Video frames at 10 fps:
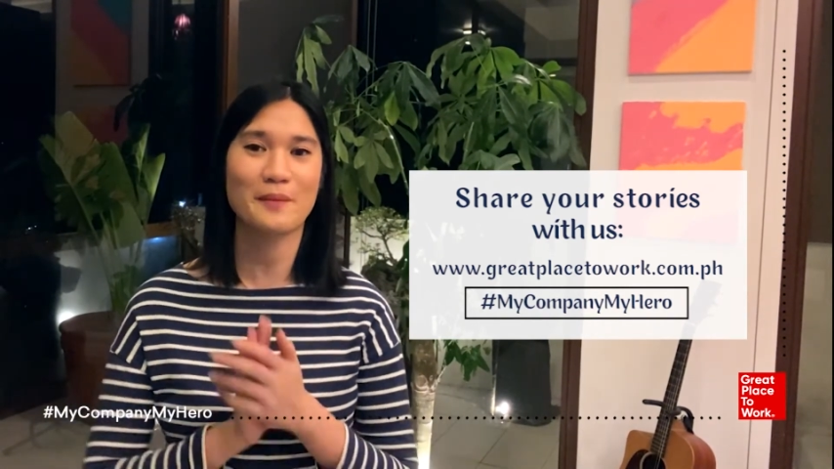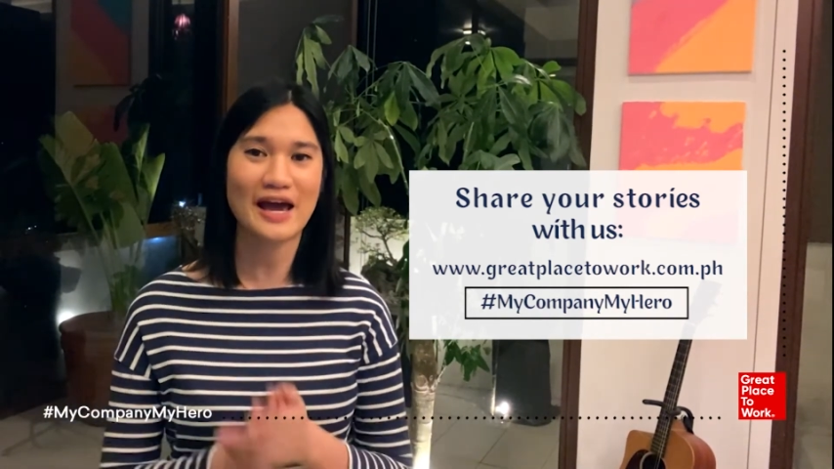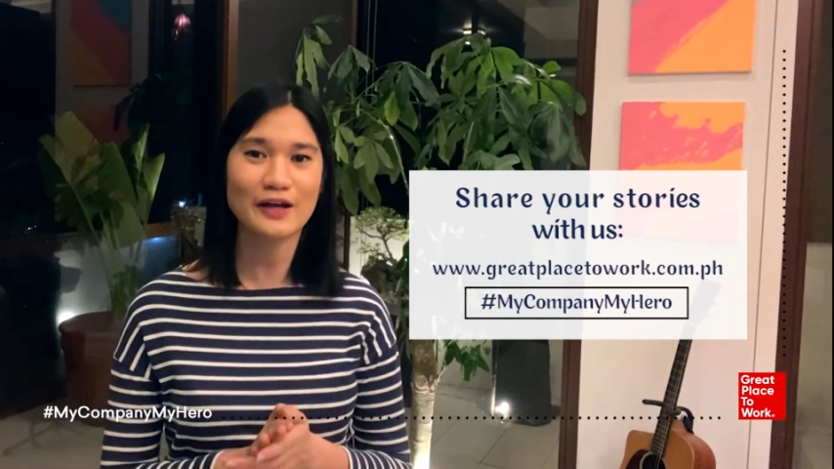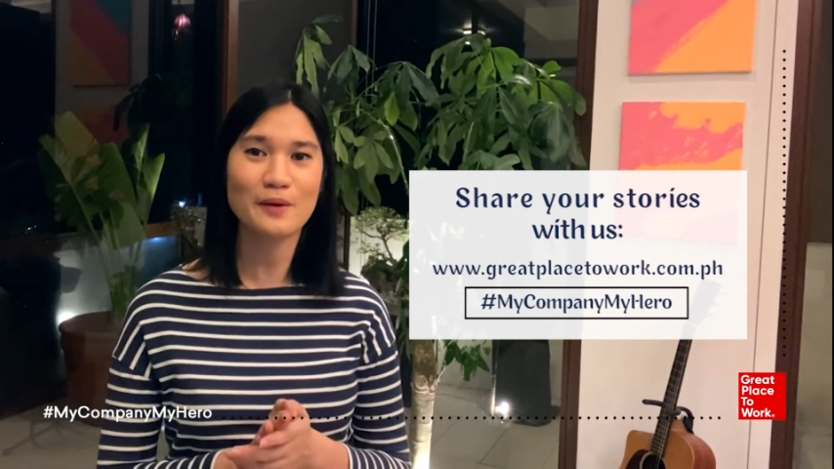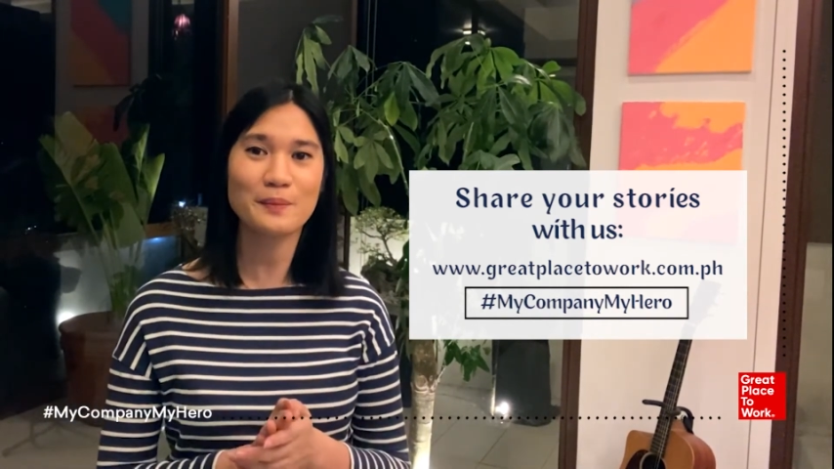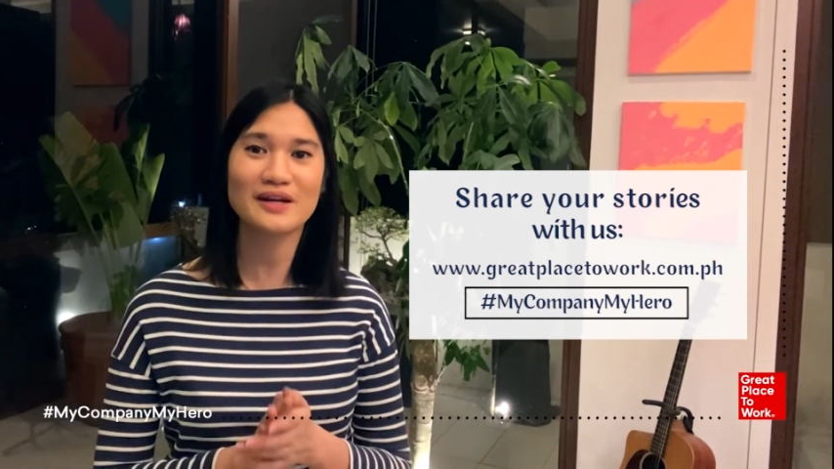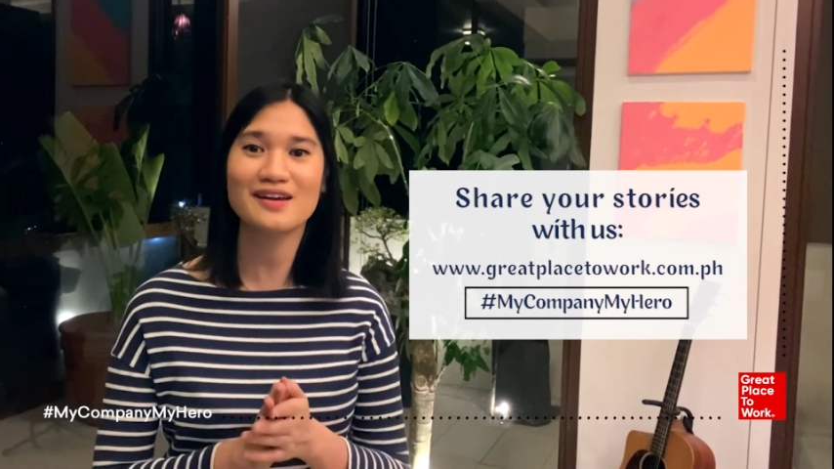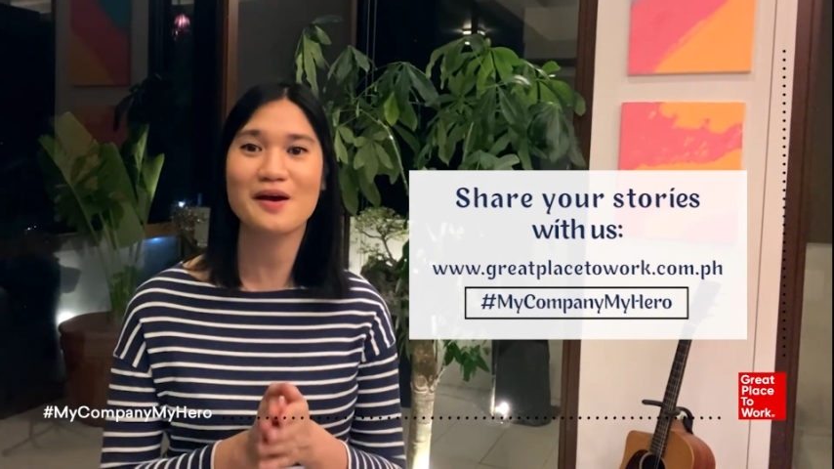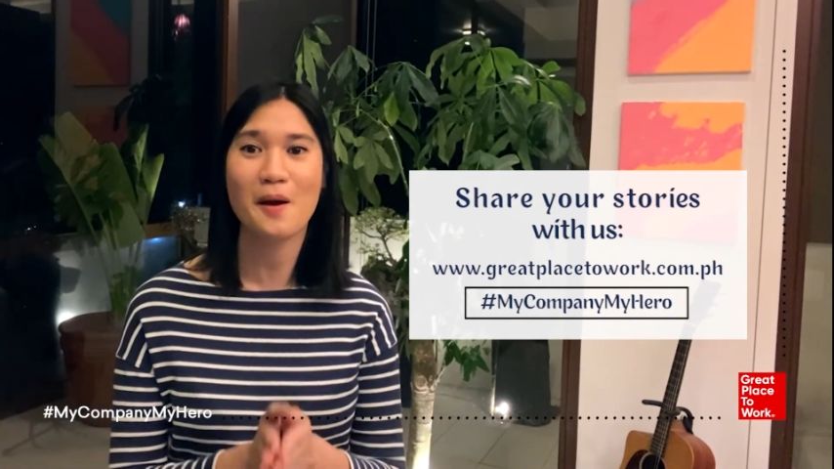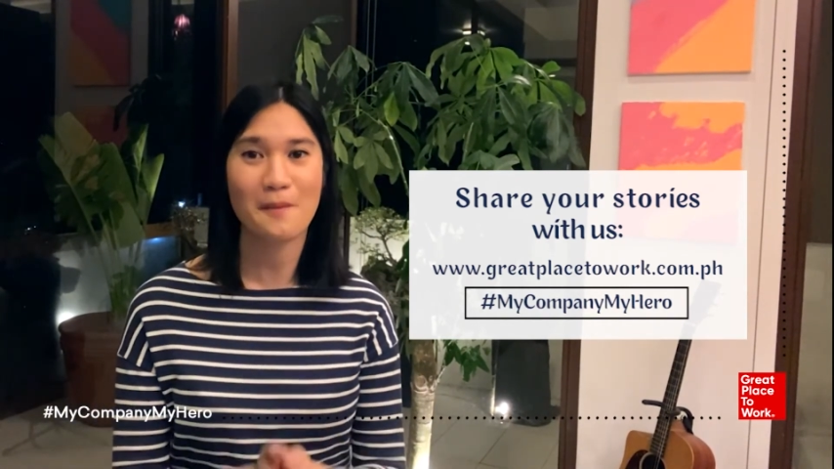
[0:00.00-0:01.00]

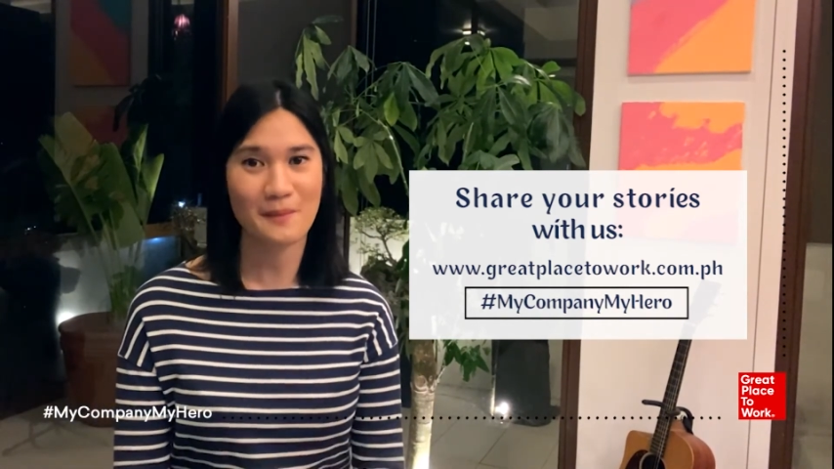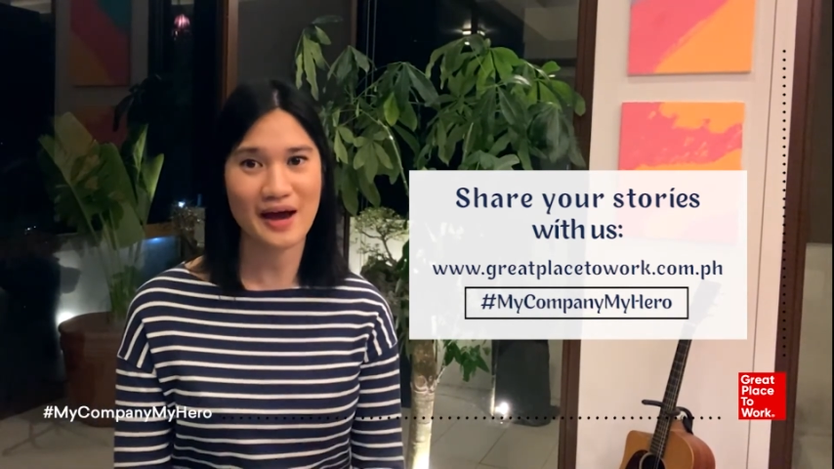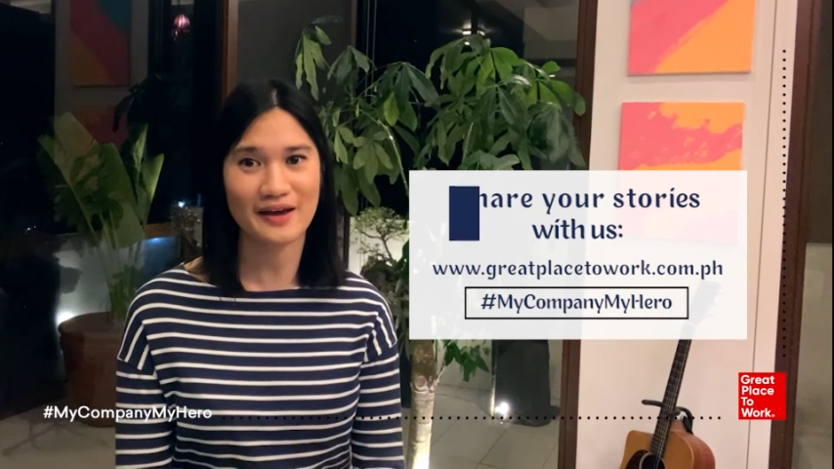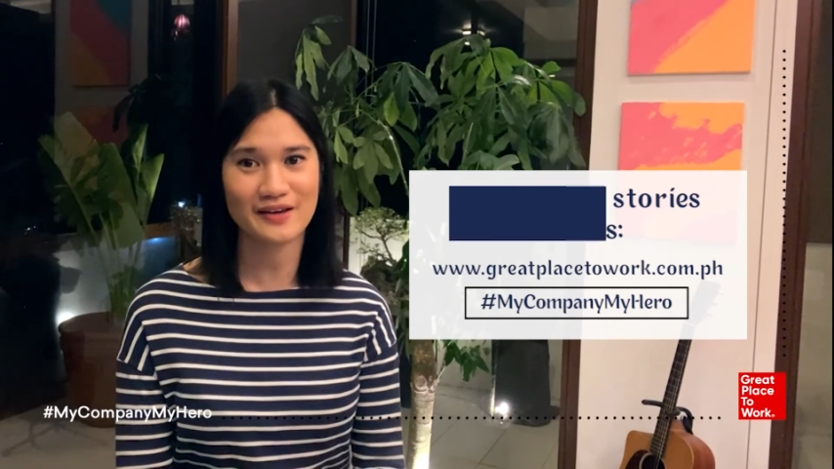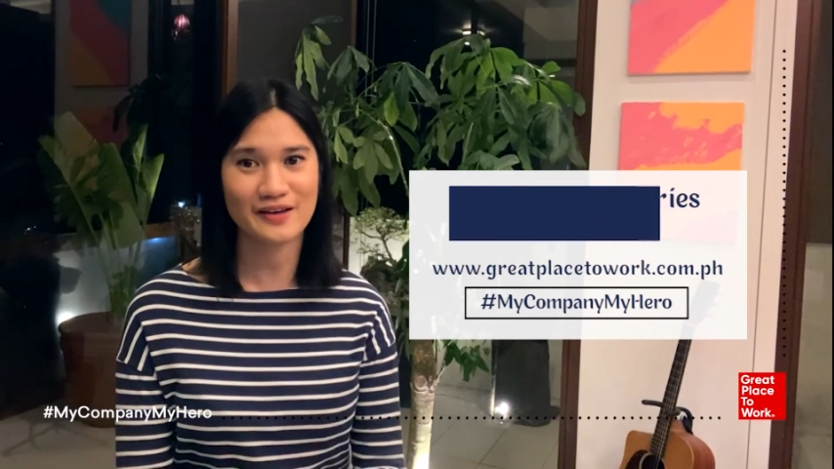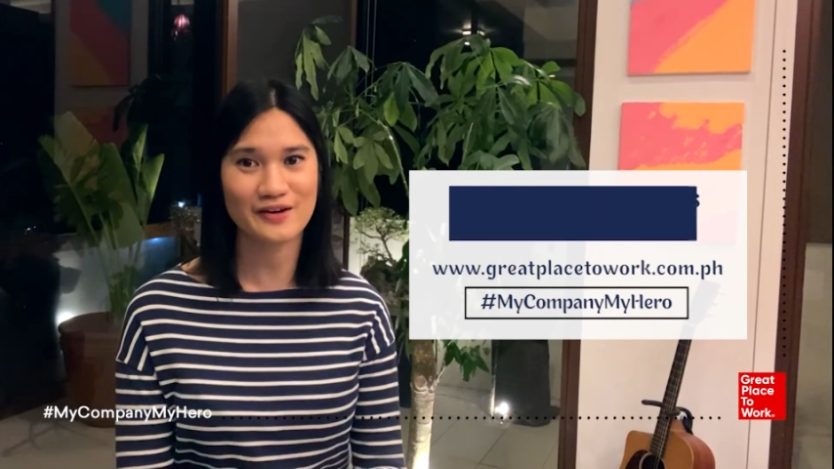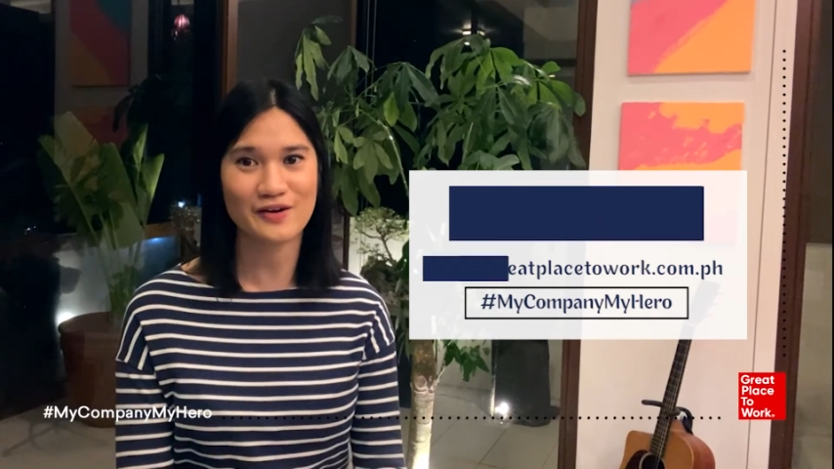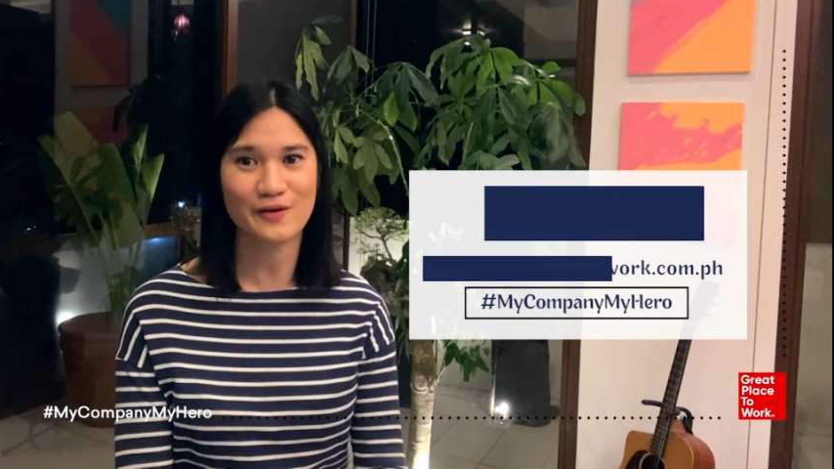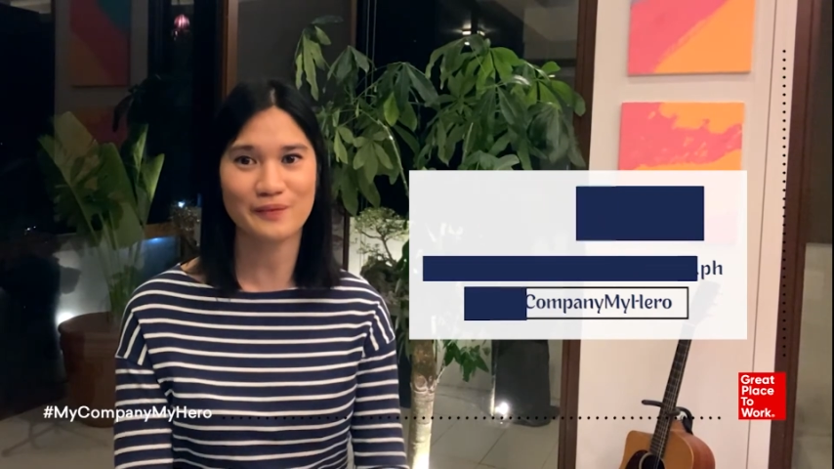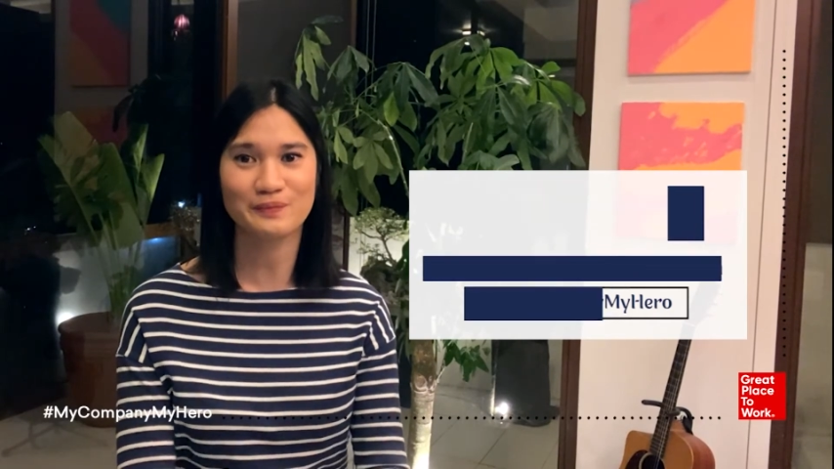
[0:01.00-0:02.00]

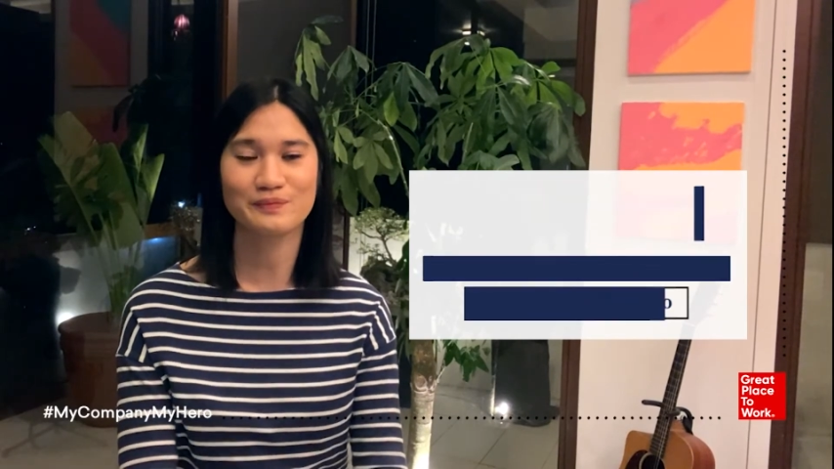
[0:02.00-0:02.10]
#MyCompanyMyHero.